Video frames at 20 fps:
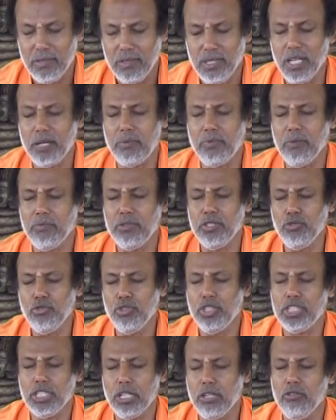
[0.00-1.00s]
That from the
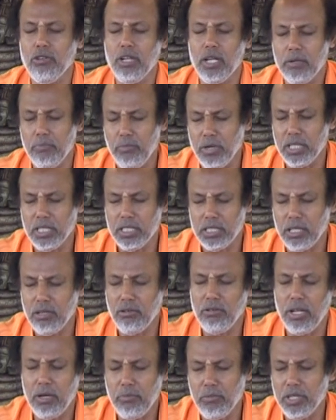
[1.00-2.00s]
unicellular,
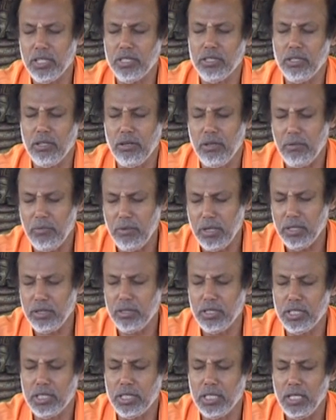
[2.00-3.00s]
multicellular,
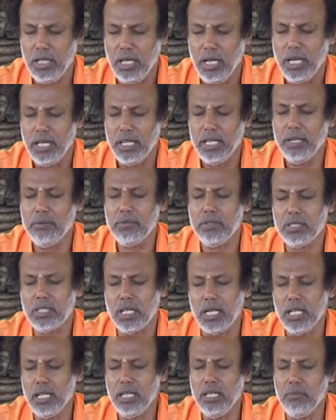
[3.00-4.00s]
they say, if
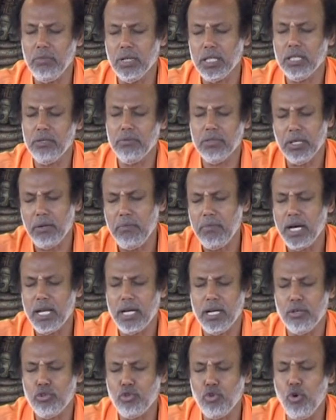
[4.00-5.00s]
suddenly a monkey become
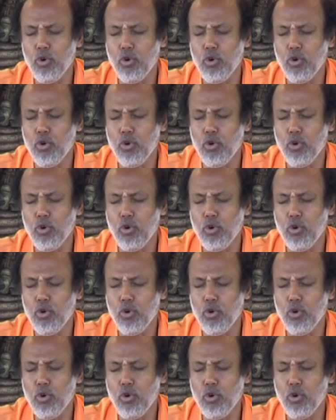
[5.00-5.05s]
man and